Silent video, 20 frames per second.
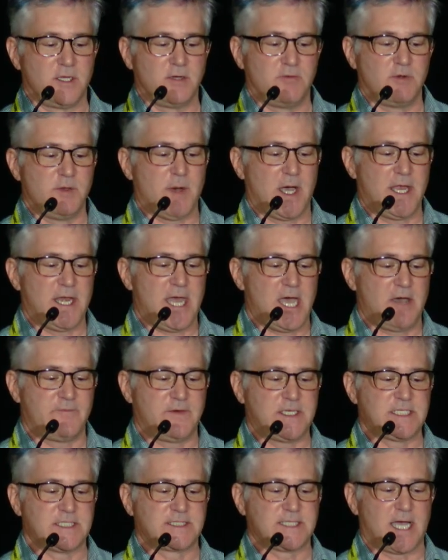We might have
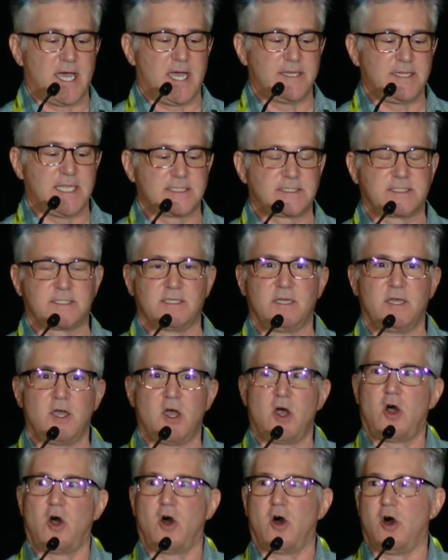a design that's
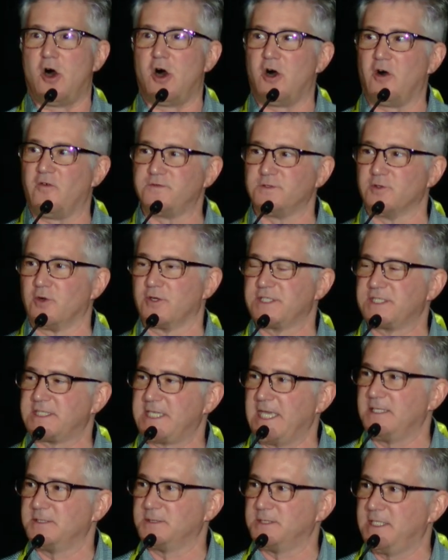all Florida
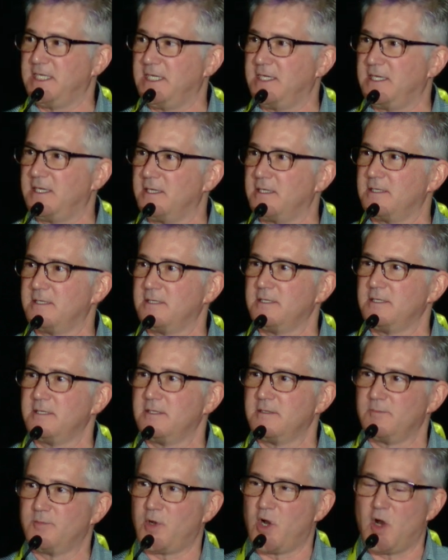State League
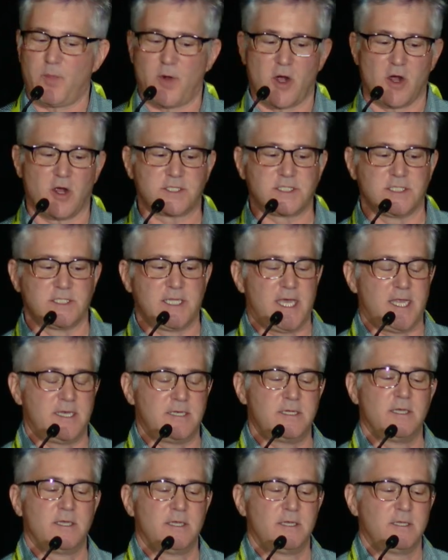ballparks. And
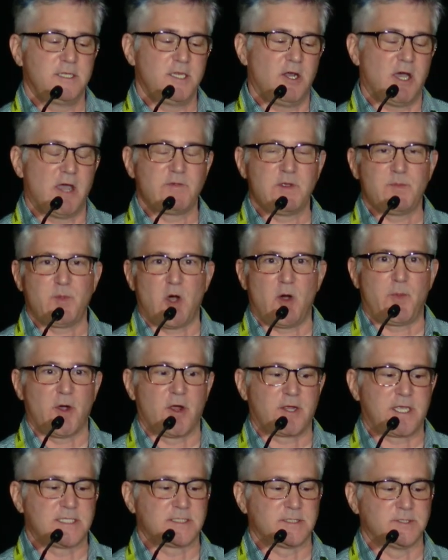then, every
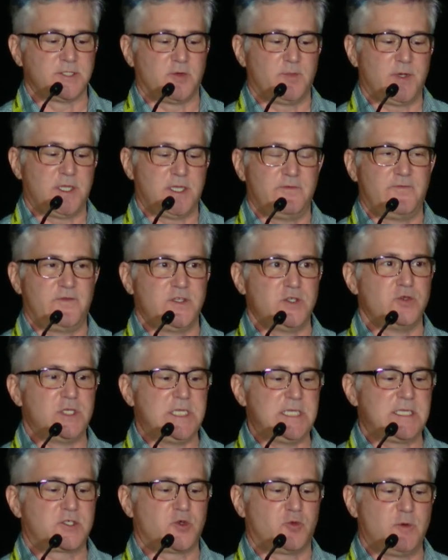ballpark has a little bit of
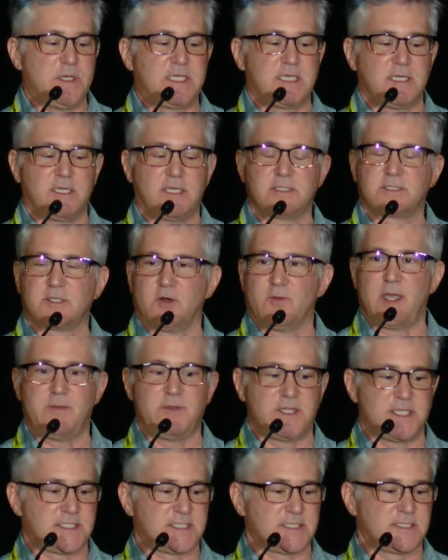unique tweaking. So maybe
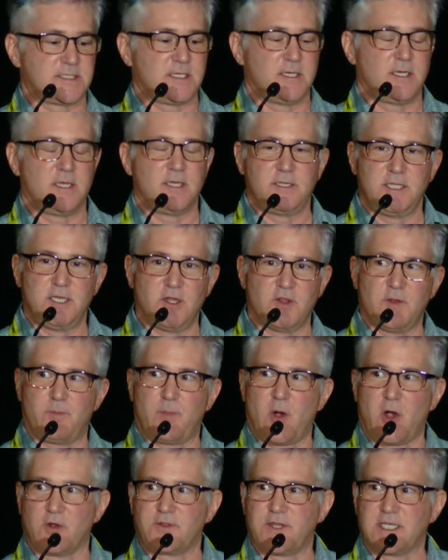this is, the
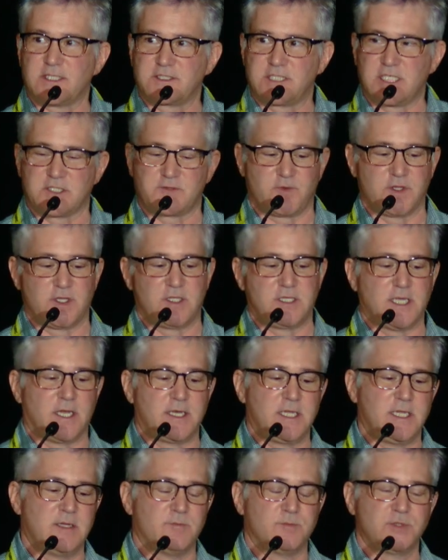part that's just for the
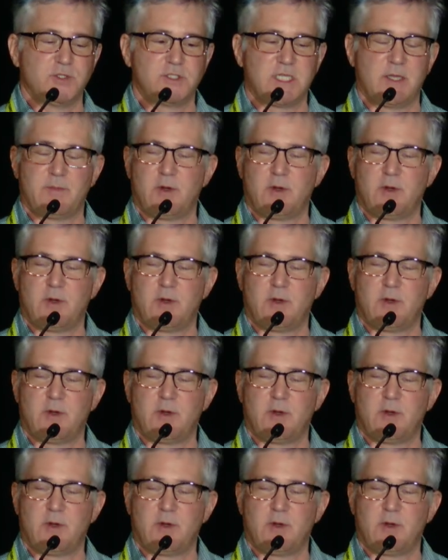Dunedin Blue Jay.